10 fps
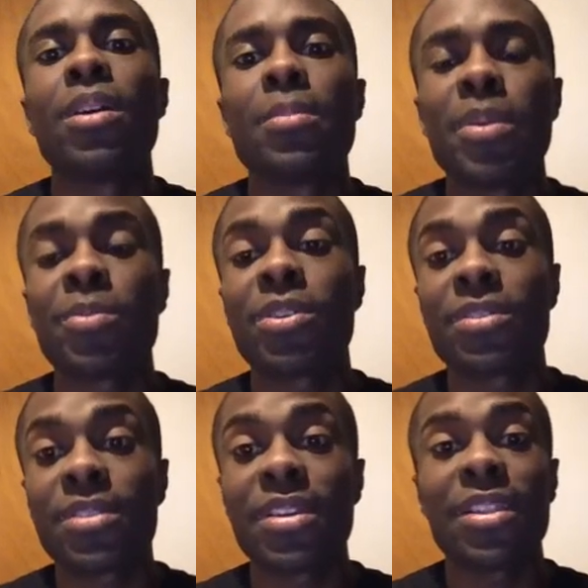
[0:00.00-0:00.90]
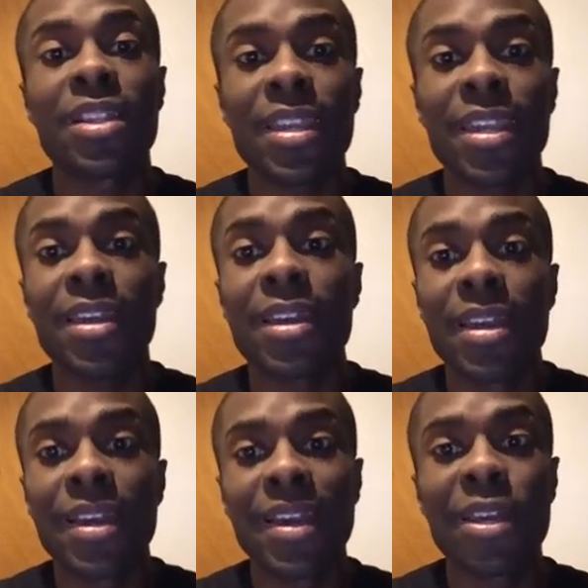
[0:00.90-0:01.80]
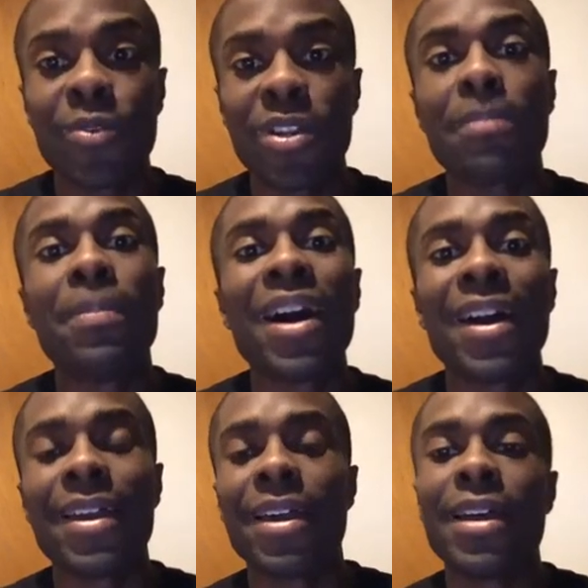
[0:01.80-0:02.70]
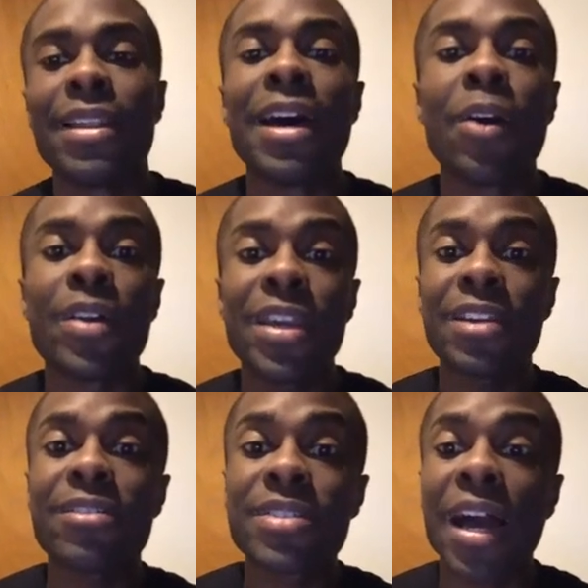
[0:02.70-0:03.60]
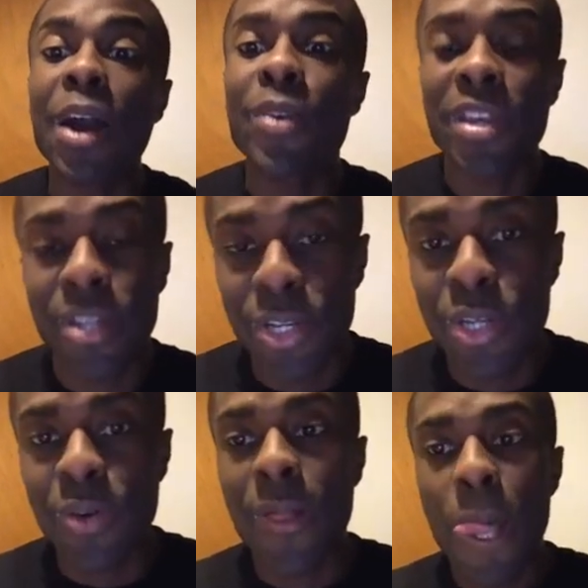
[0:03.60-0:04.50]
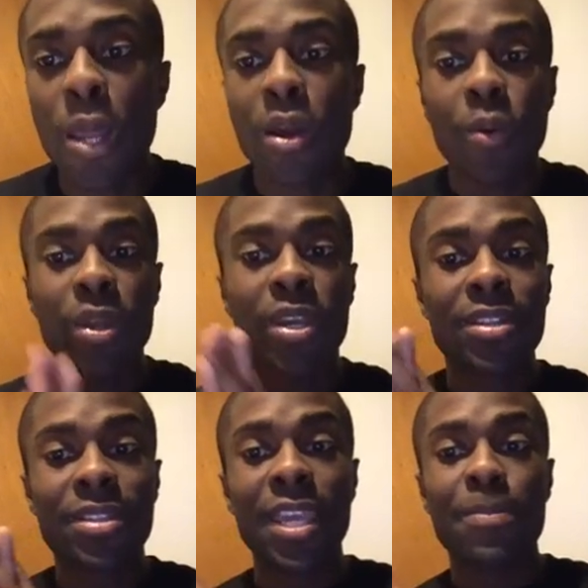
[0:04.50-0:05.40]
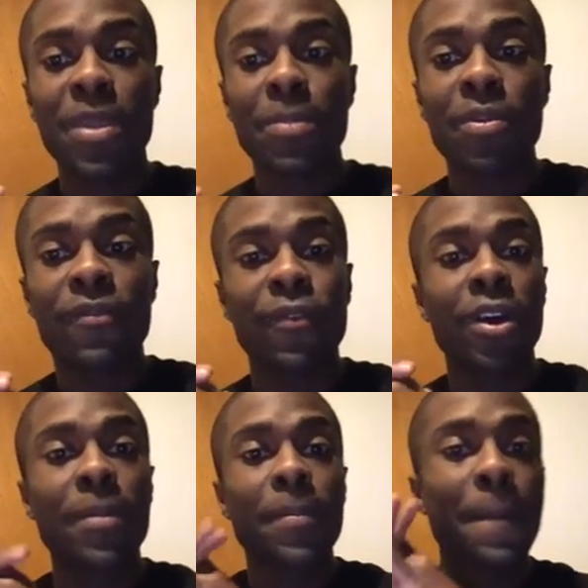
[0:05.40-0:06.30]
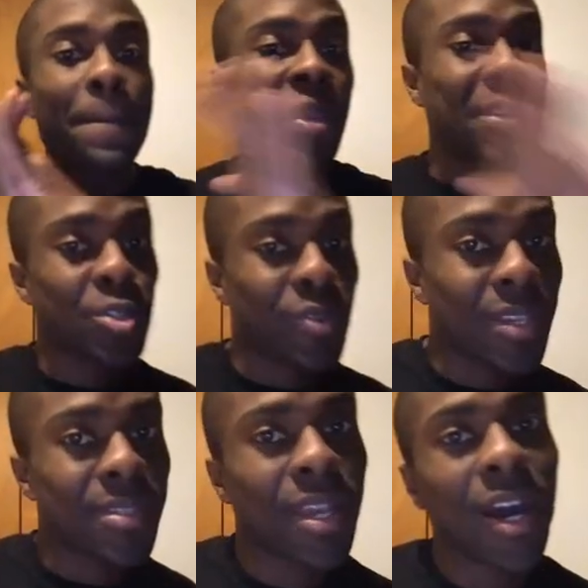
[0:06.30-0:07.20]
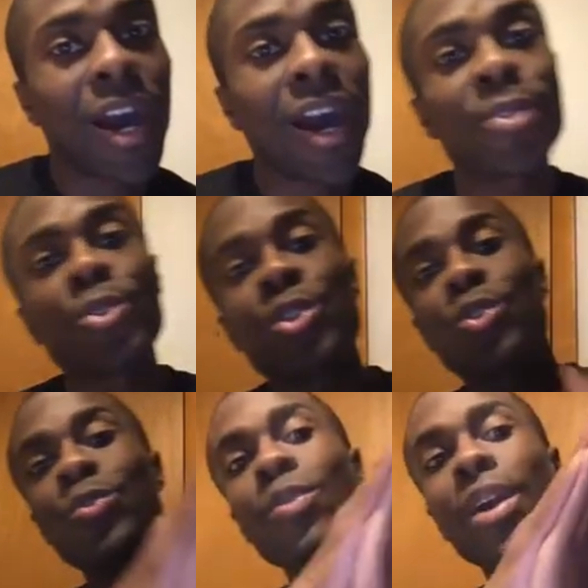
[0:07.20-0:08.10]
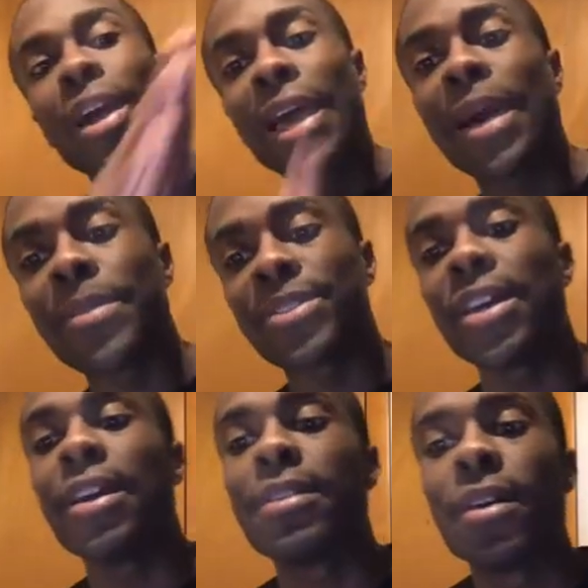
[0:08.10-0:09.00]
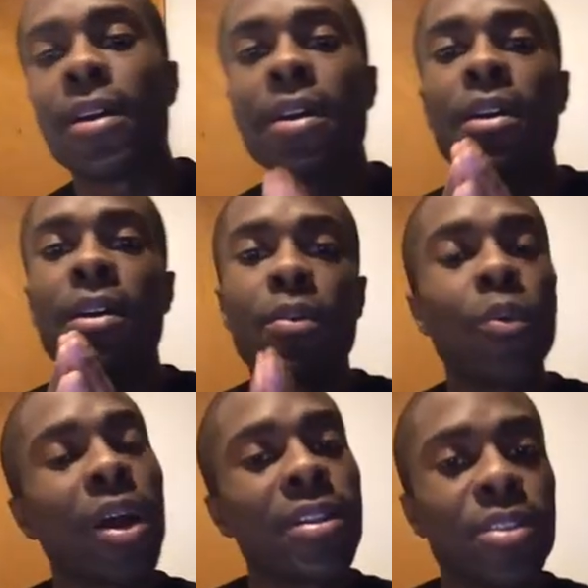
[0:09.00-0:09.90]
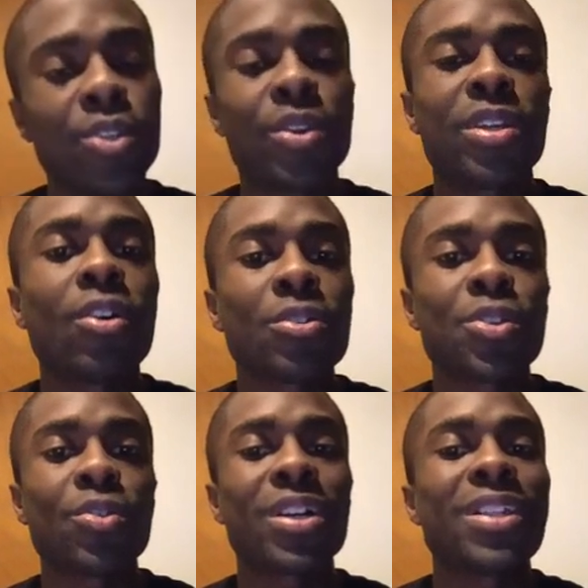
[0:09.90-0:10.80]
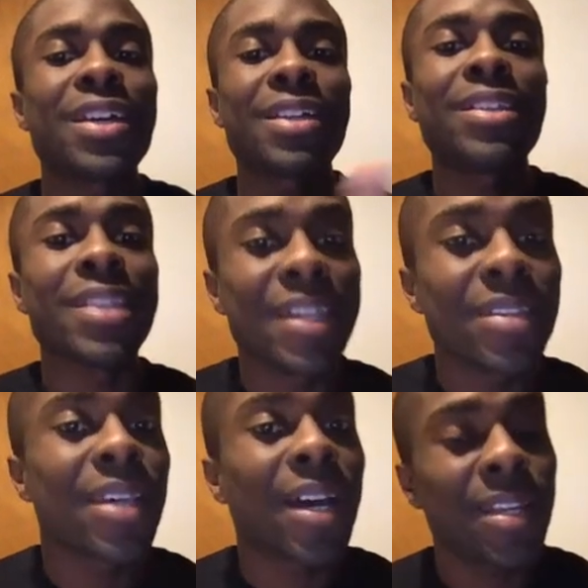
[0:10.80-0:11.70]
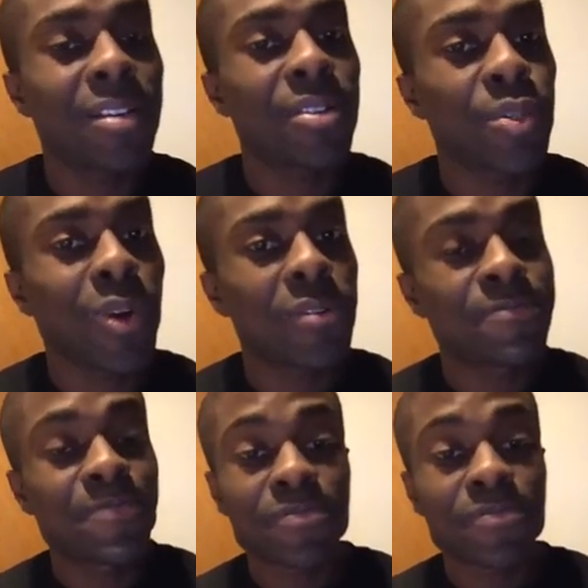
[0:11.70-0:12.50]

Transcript: People are going to see it, like it, and they want to buy it. Now, here's how we're going to do it. We're going to take people from Pinterest onto Amazon. One, you can also collect leads on here as well.